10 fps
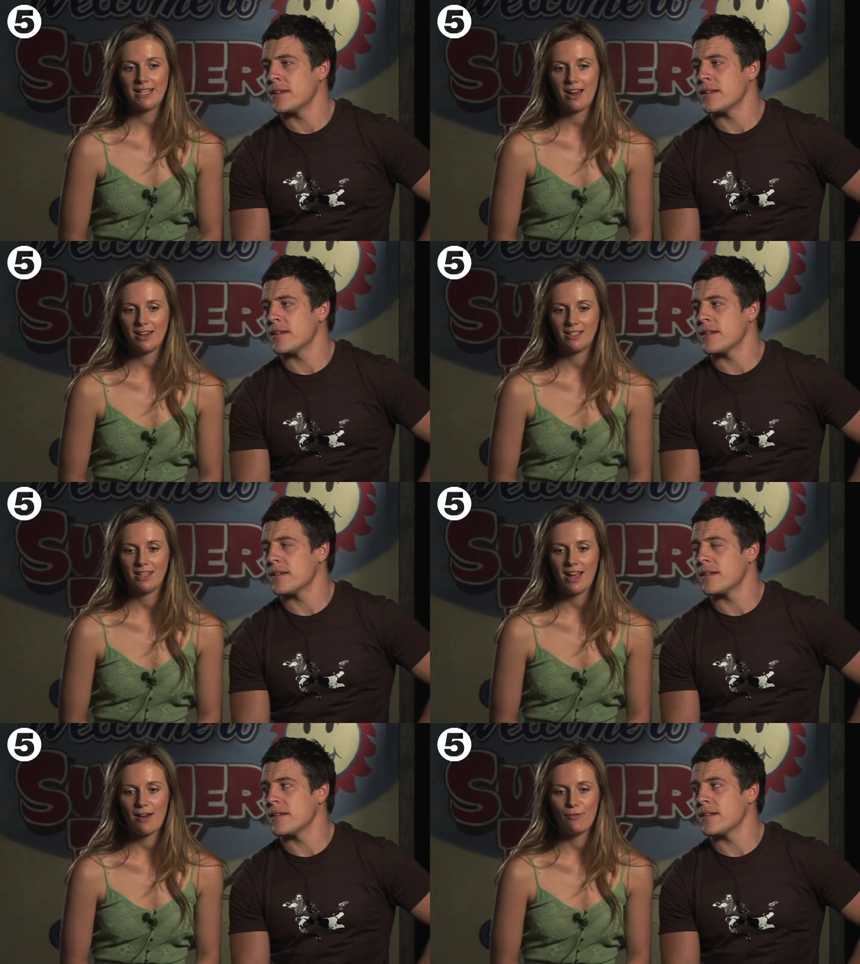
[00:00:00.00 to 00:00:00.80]
Speaker 1: character
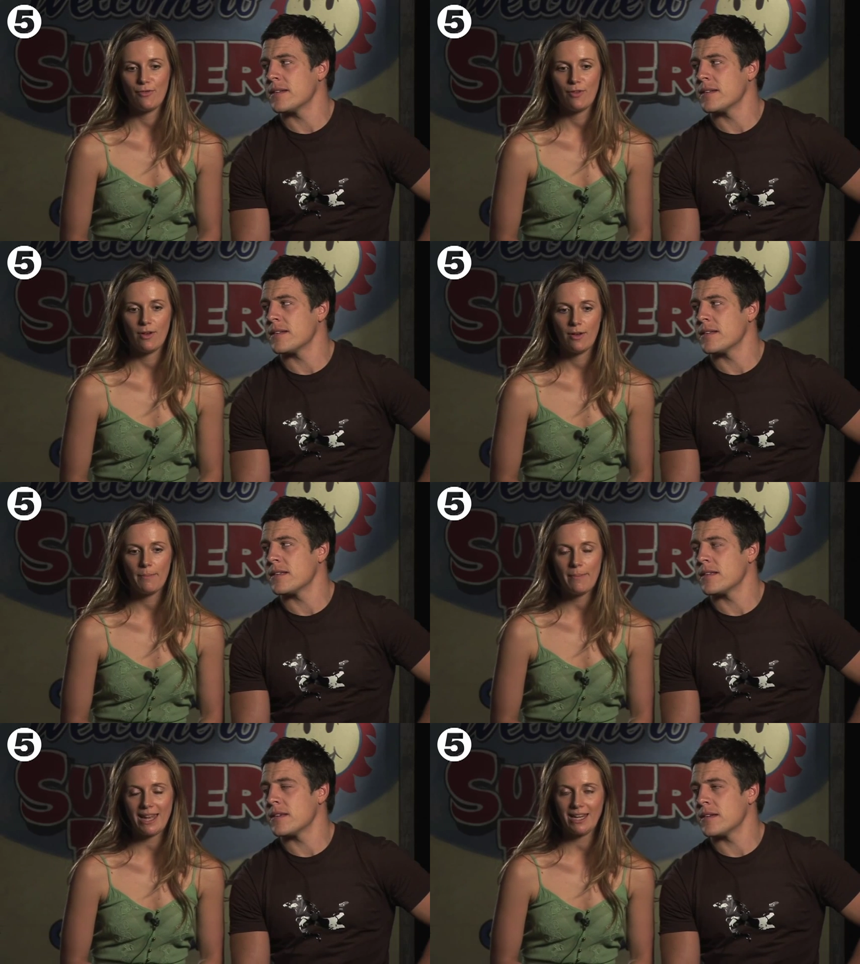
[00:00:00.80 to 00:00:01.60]
to have
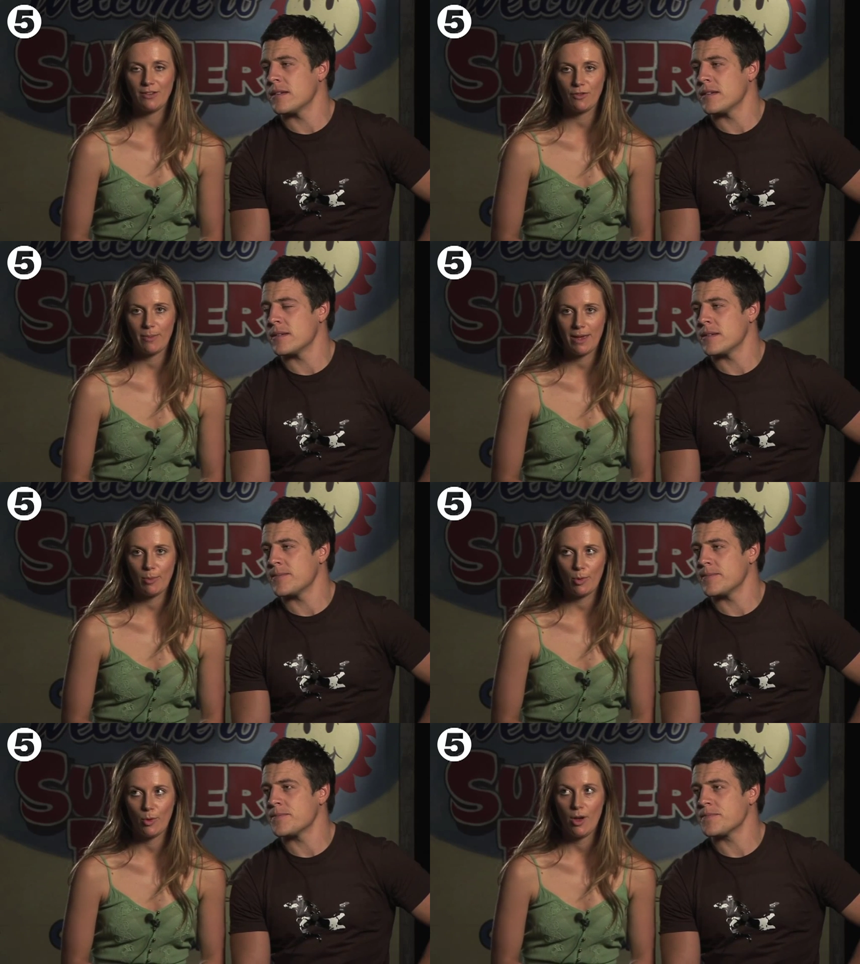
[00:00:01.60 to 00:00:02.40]
many different
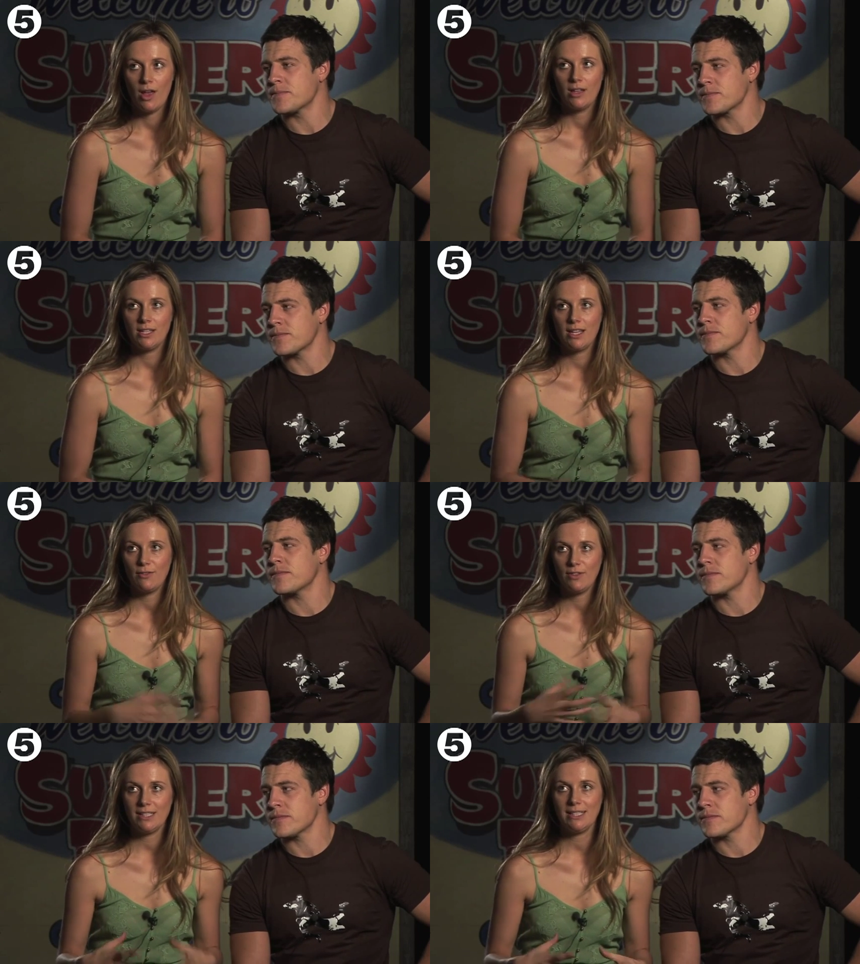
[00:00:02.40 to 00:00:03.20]
people to
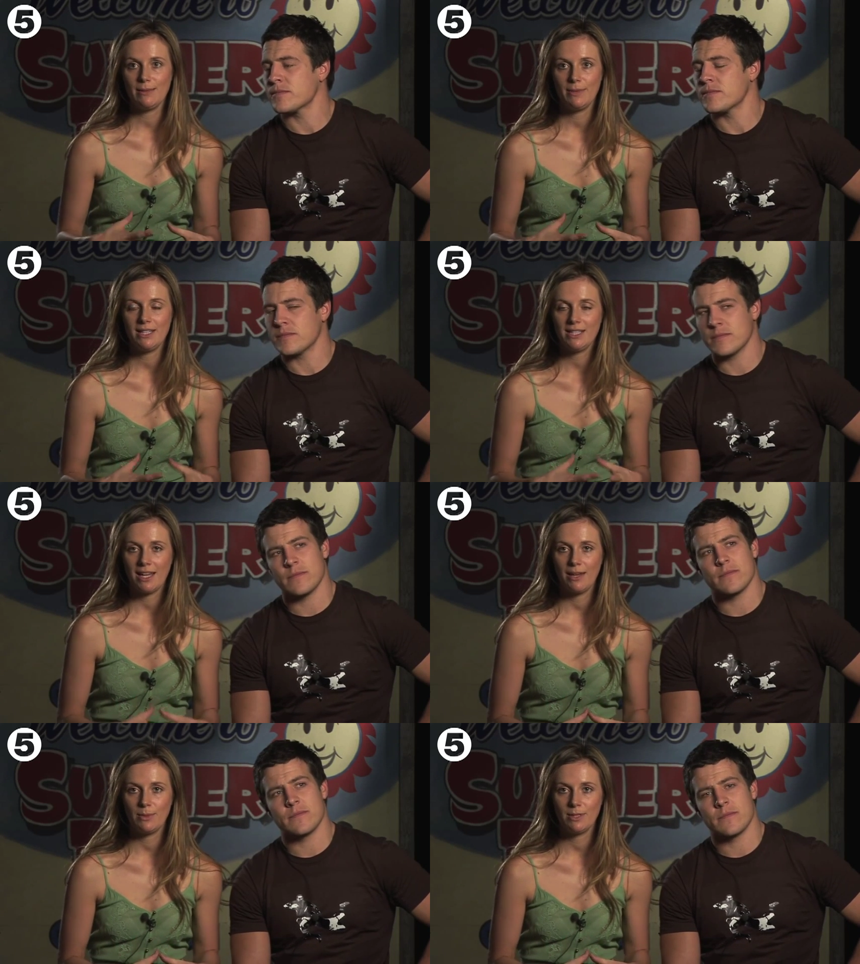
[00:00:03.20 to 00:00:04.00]
convince him that
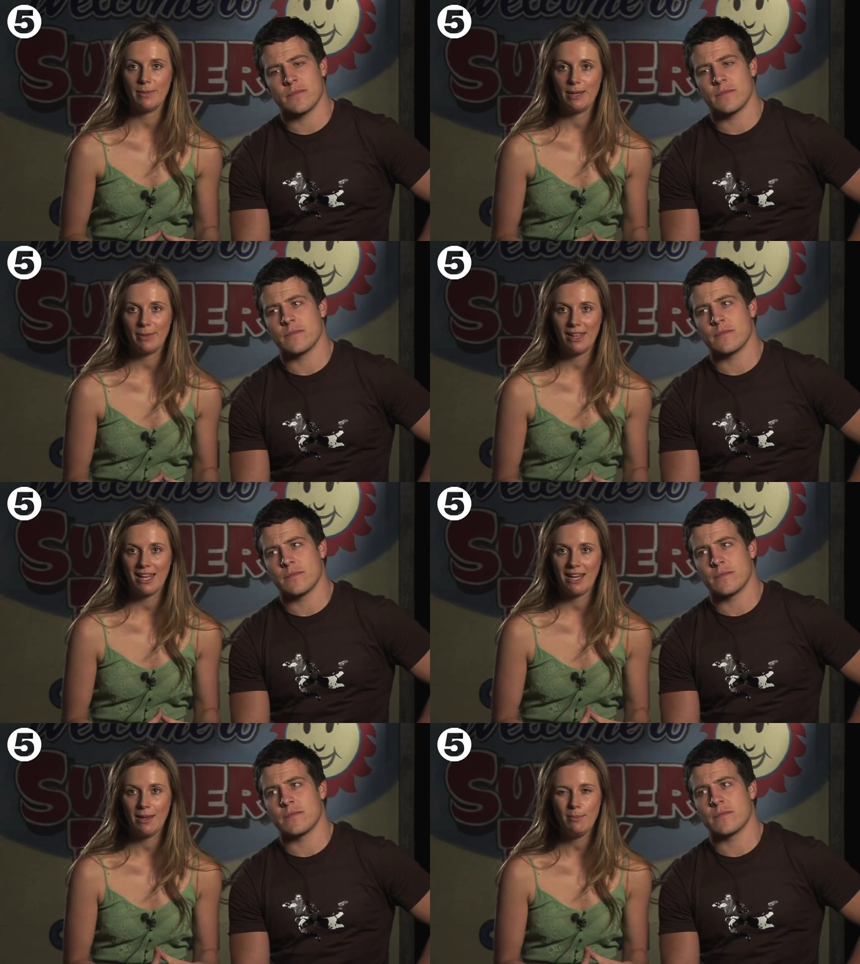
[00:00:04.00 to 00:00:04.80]
Danny was
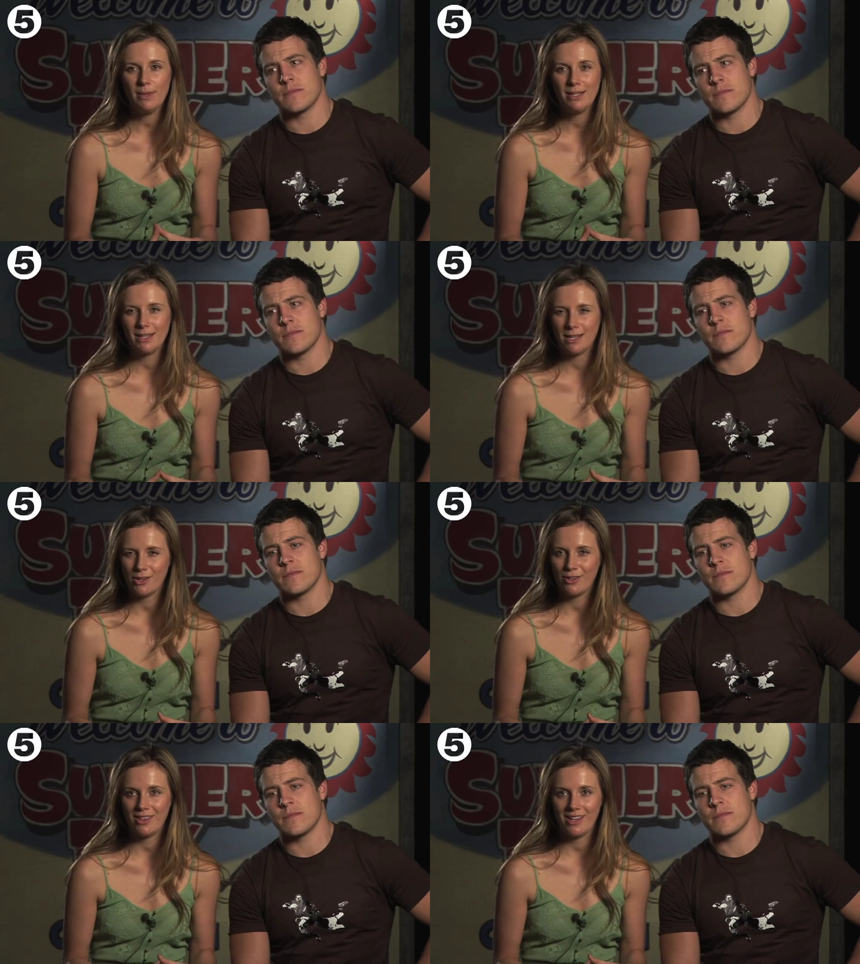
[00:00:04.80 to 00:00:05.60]
manipulating him because I
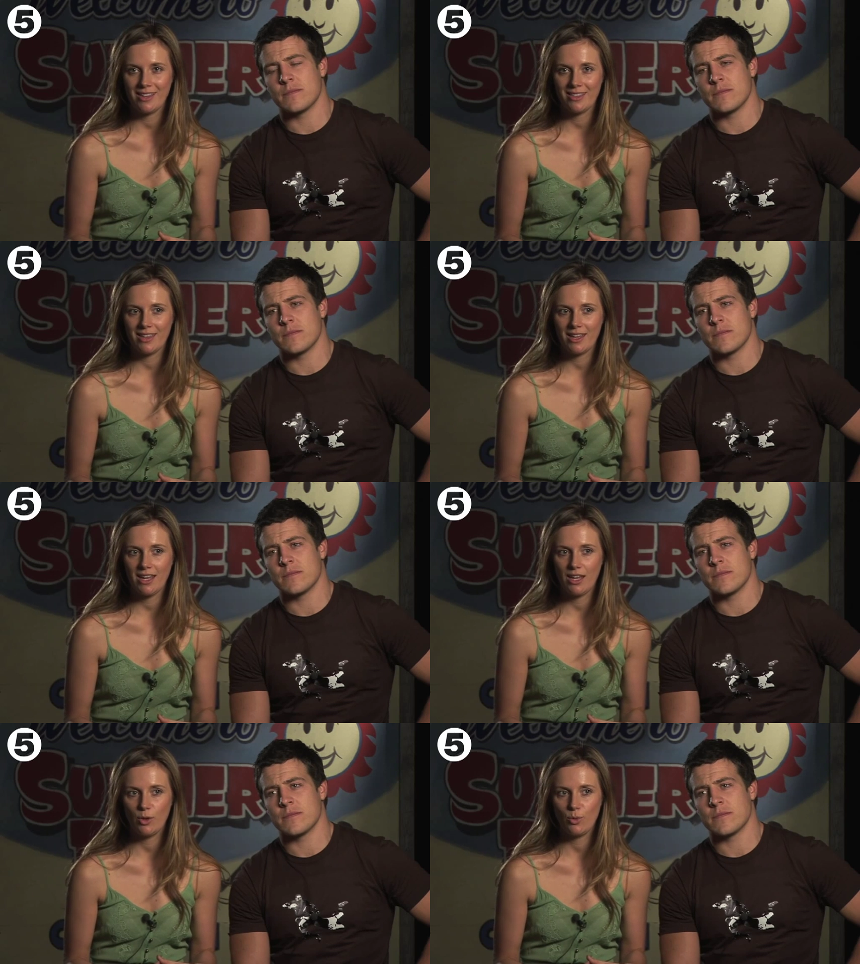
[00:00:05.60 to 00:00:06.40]
don't think that
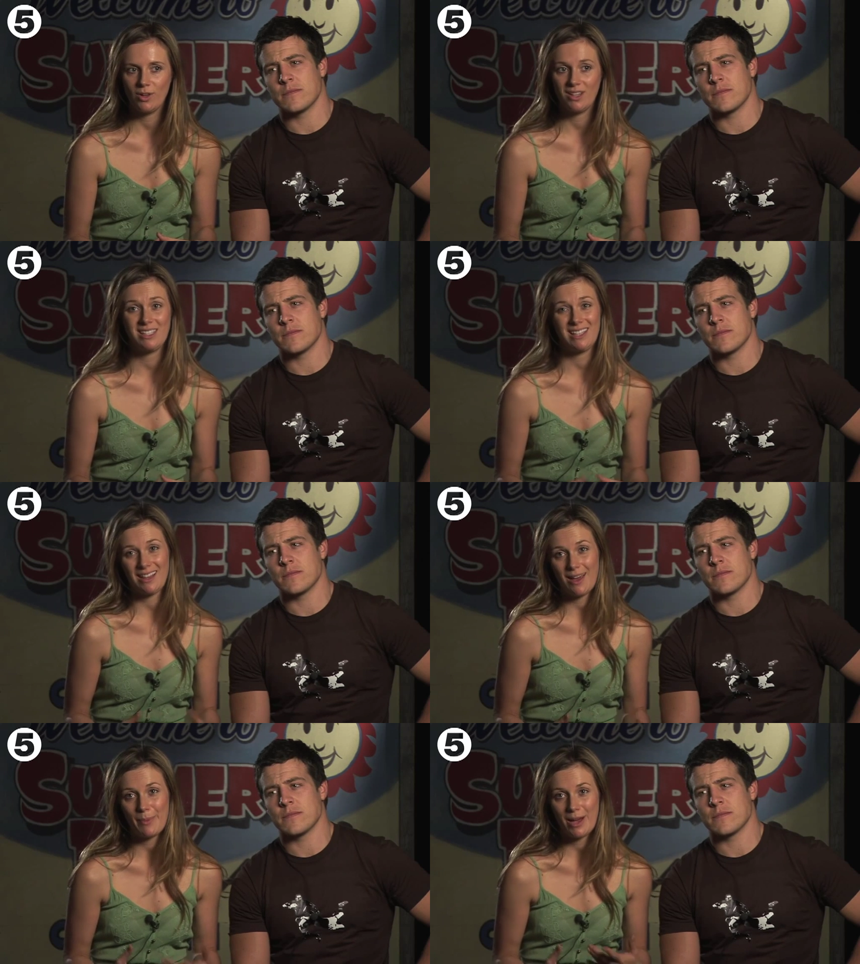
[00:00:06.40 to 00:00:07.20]
he could really see
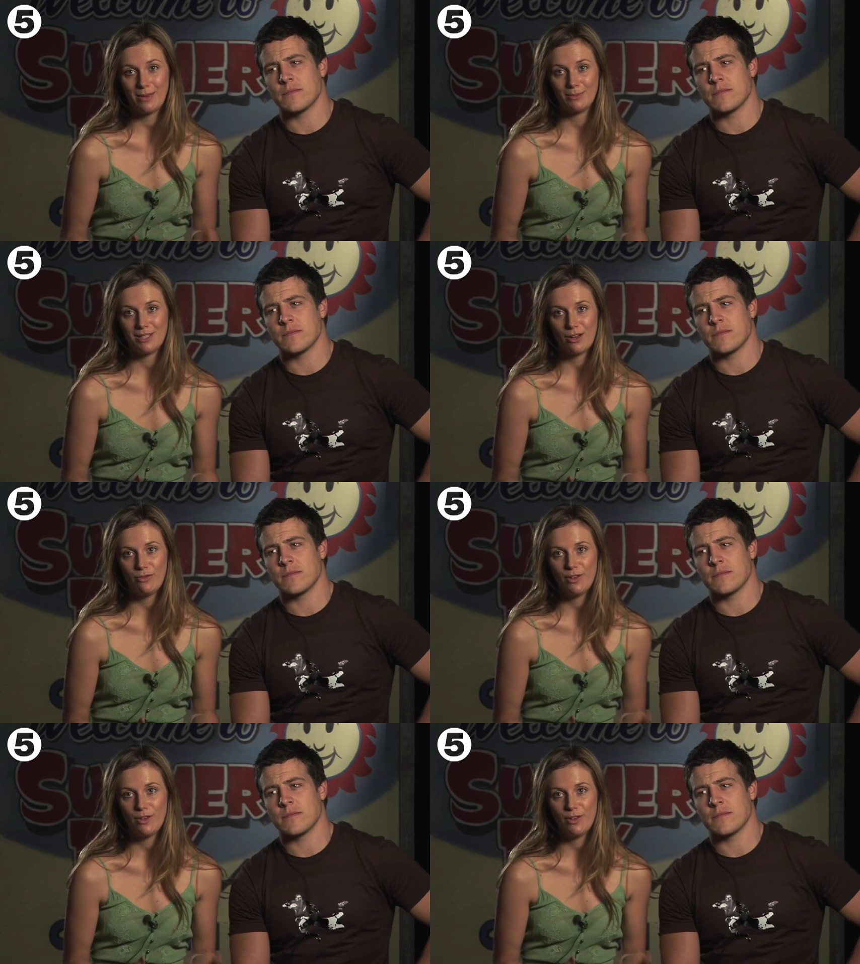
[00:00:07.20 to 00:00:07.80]
that by himself.